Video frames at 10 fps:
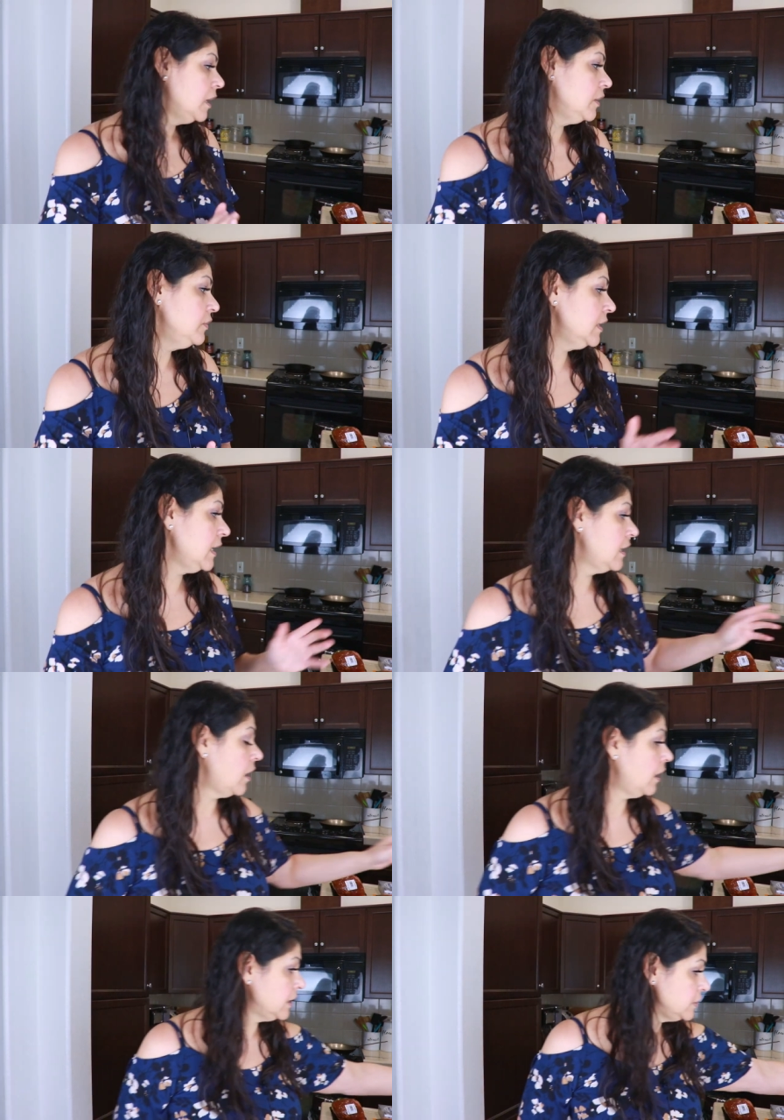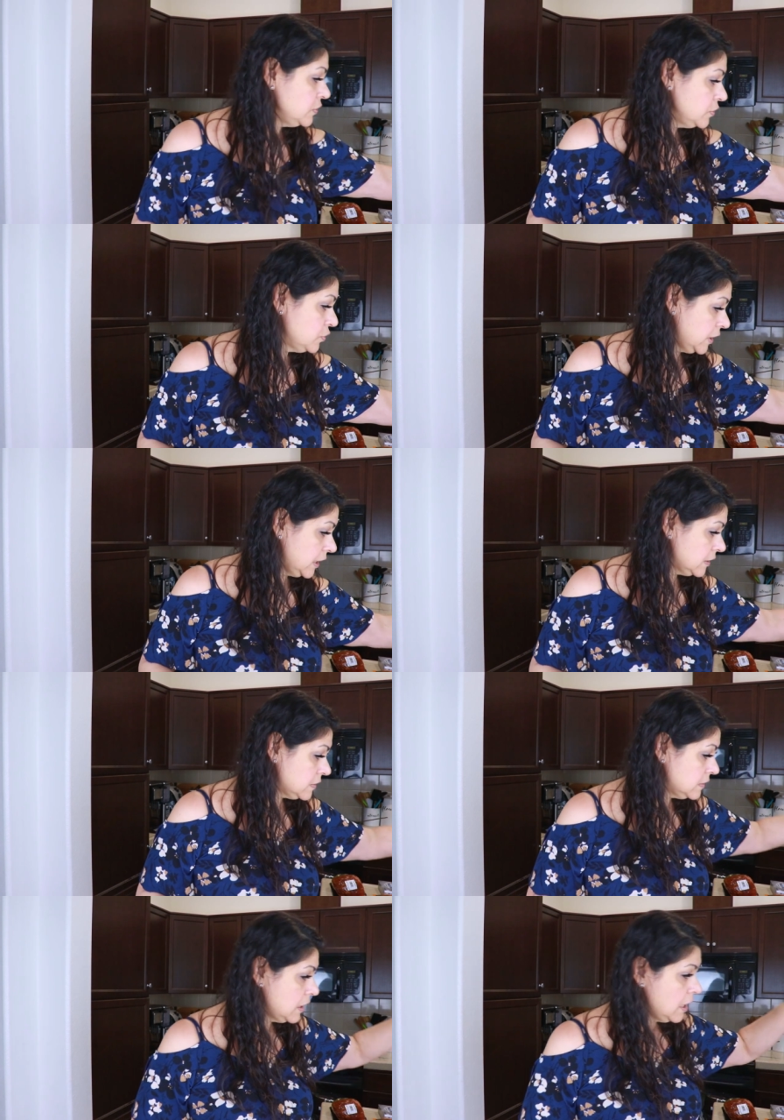Okay, on to the
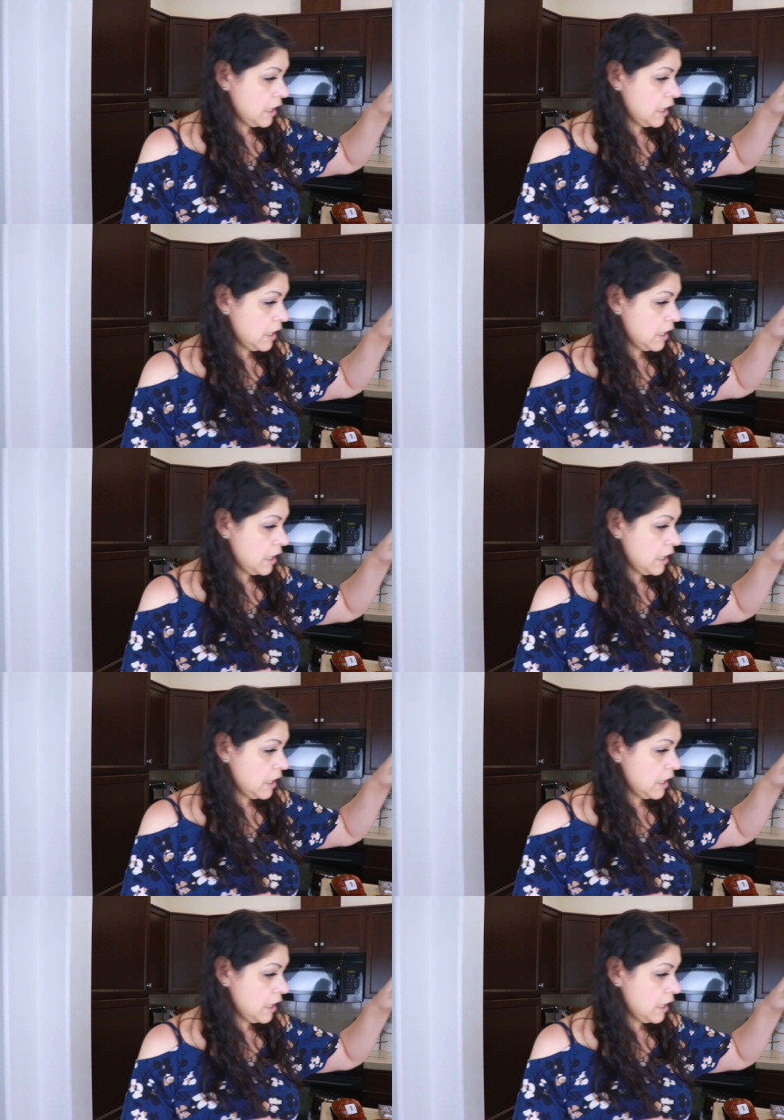drinks.